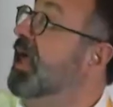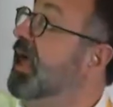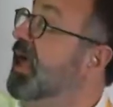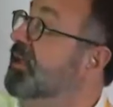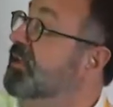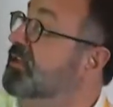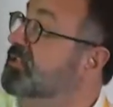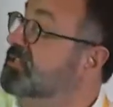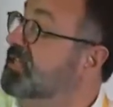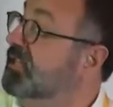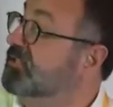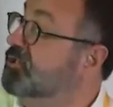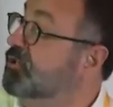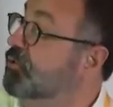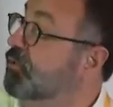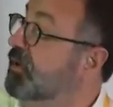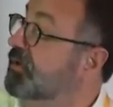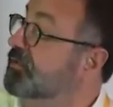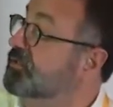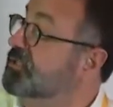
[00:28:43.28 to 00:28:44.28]
and is, as
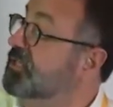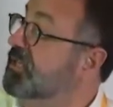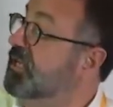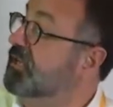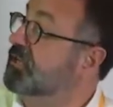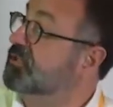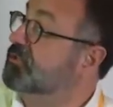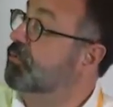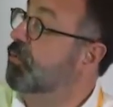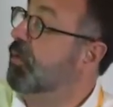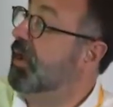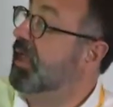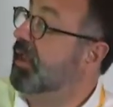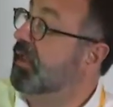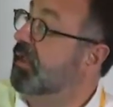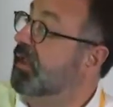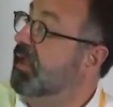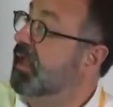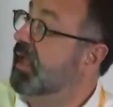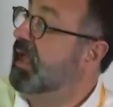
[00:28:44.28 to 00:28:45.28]
you can see as
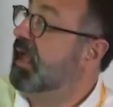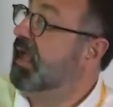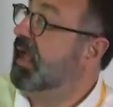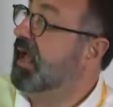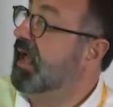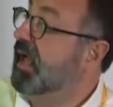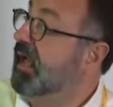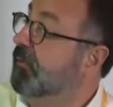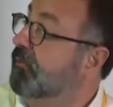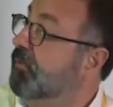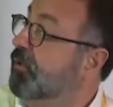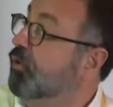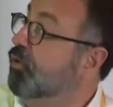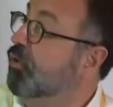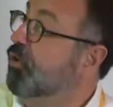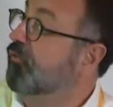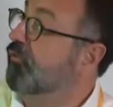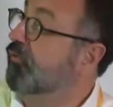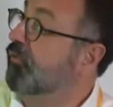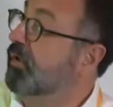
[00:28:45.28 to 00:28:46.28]
well,
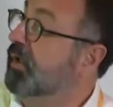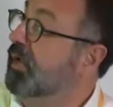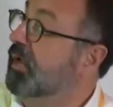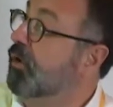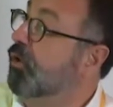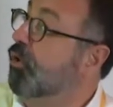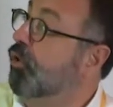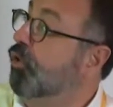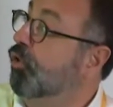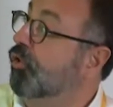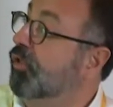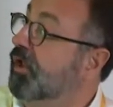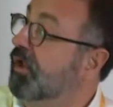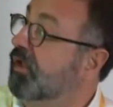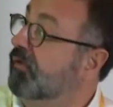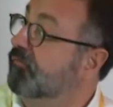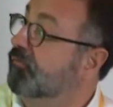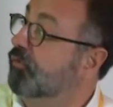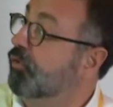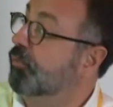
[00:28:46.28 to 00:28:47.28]
governing all the
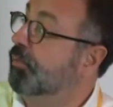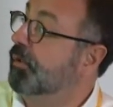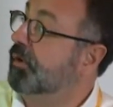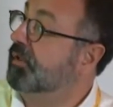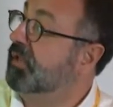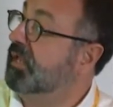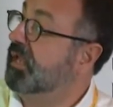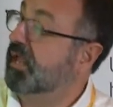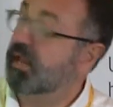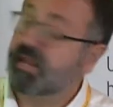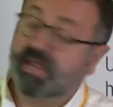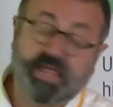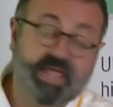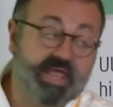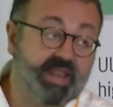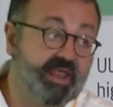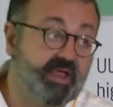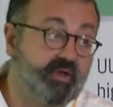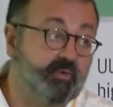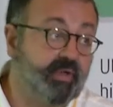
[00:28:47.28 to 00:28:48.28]
leftover DNA
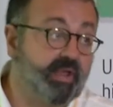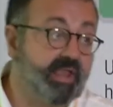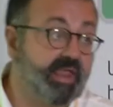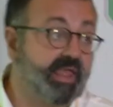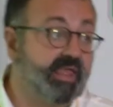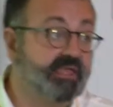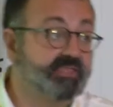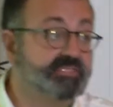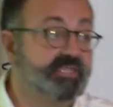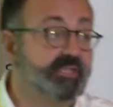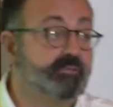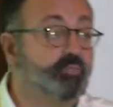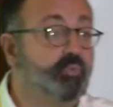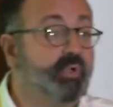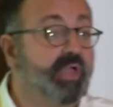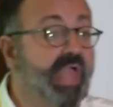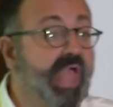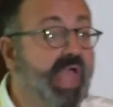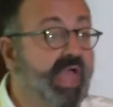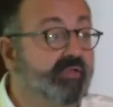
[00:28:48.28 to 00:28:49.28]
and RNAs that
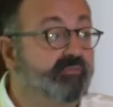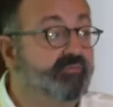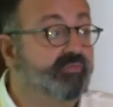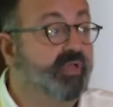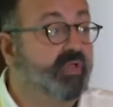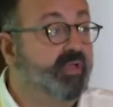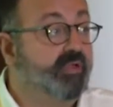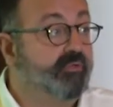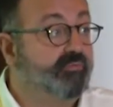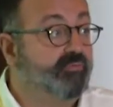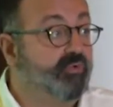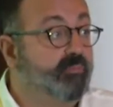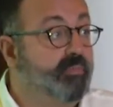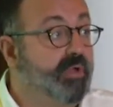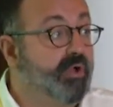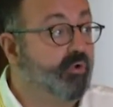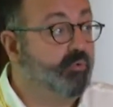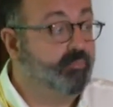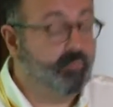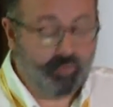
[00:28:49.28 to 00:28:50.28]
we have from
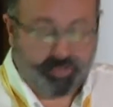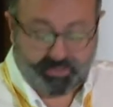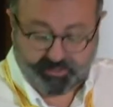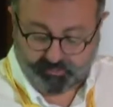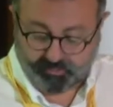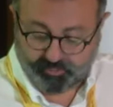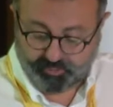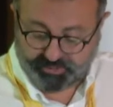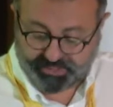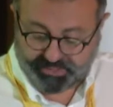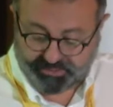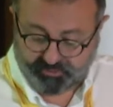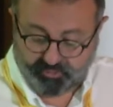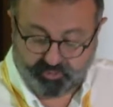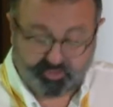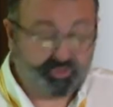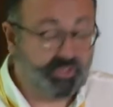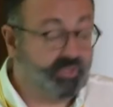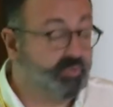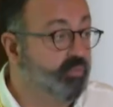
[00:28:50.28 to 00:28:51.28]
our molecular
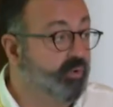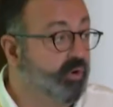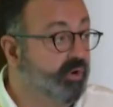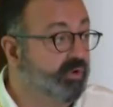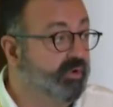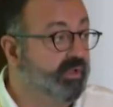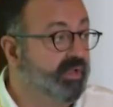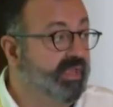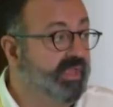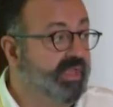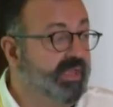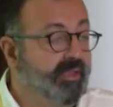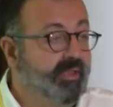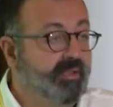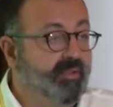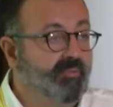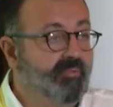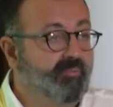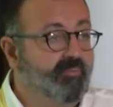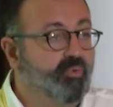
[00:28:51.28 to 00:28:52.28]
diagnostic work.
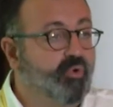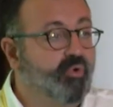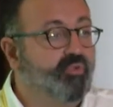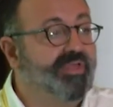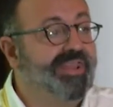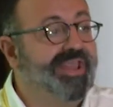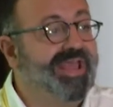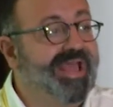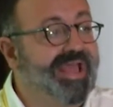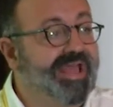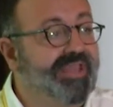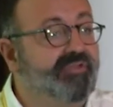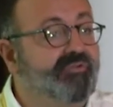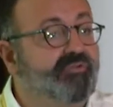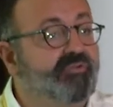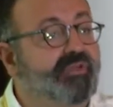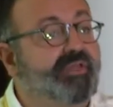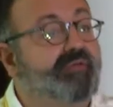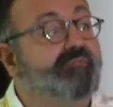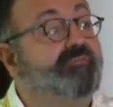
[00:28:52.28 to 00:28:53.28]
More than
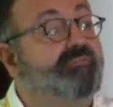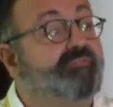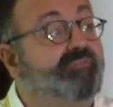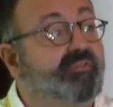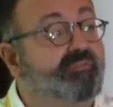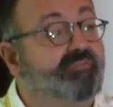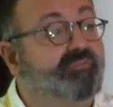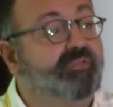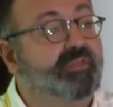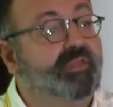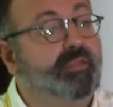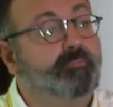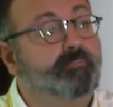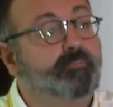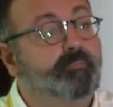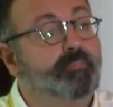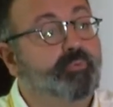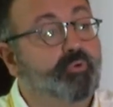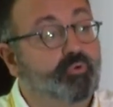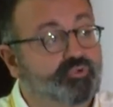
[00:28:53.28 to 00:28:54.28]
150
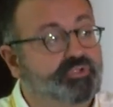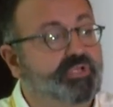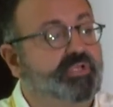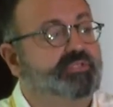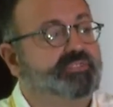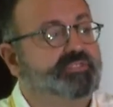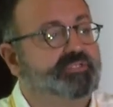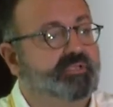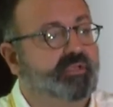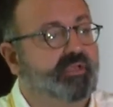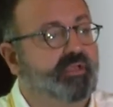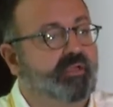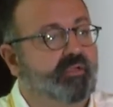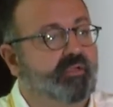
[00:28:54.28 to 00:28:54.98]
projects